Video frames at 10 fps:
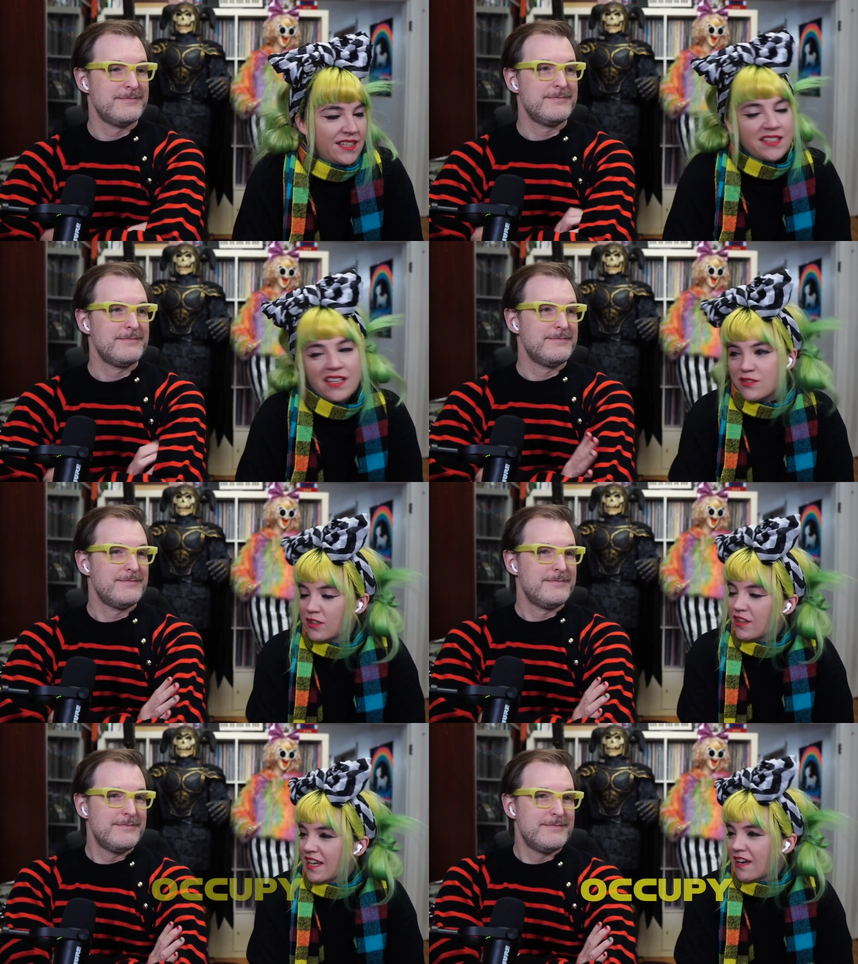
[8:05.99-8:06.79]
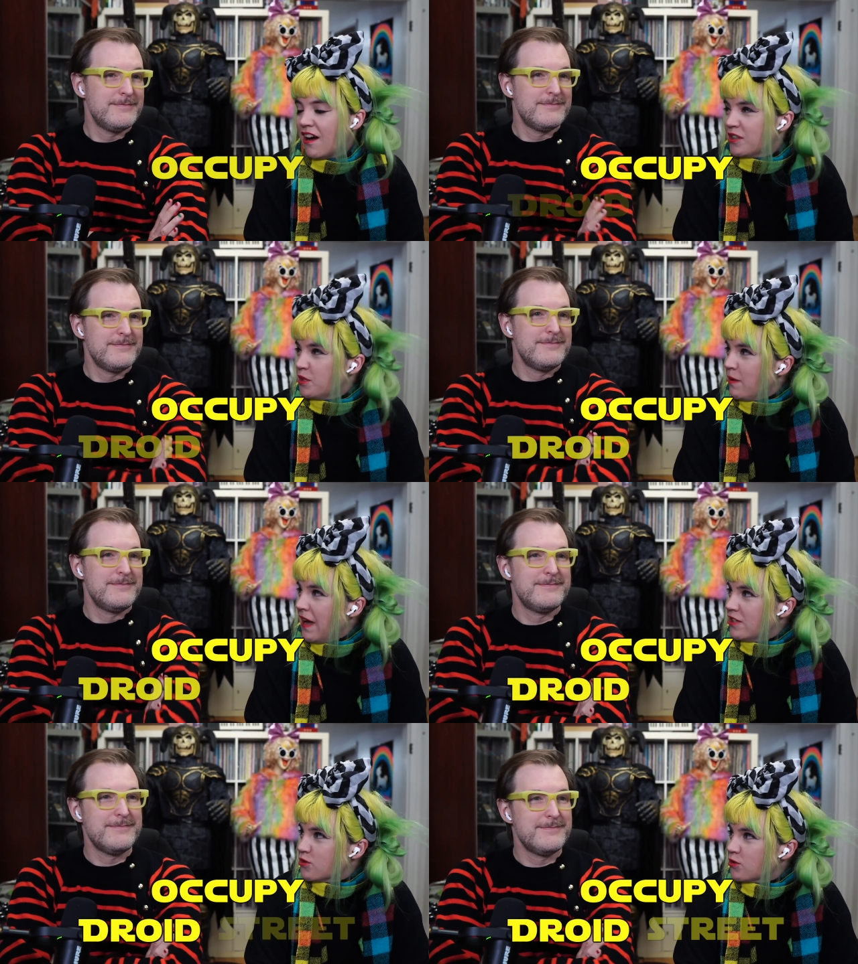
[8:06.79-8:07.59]
Speaker 1: kids are like
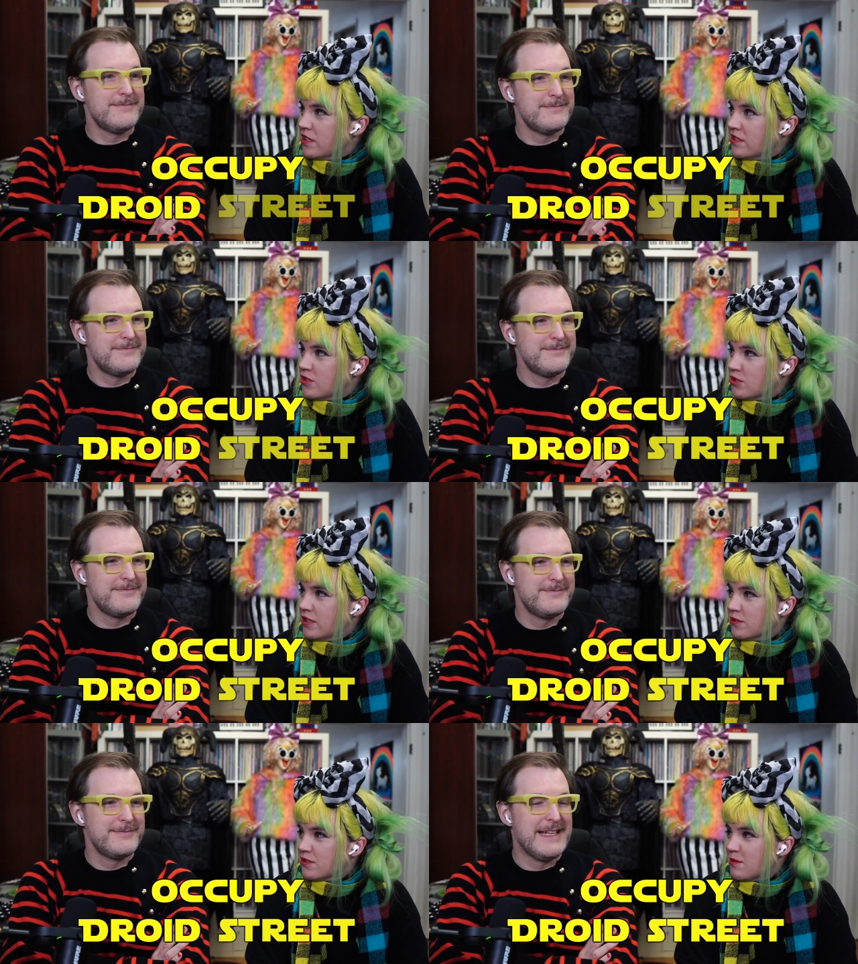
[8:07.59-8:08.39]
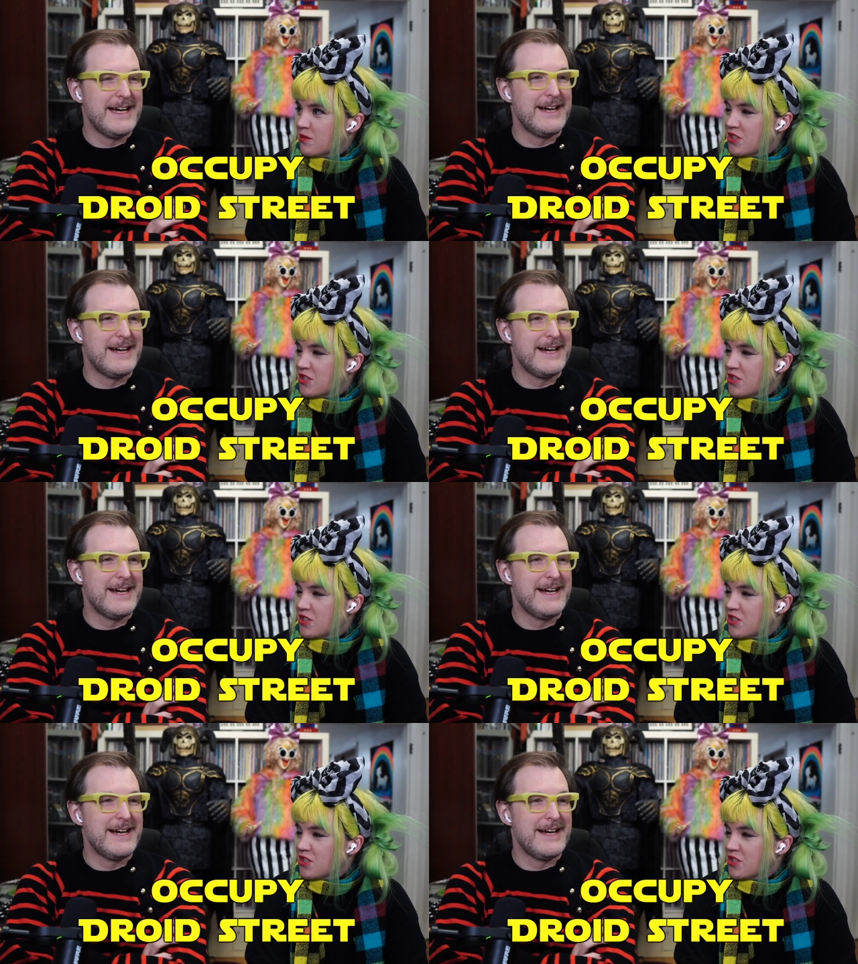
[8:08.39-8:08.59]
Occupy Droid Street or some yeah.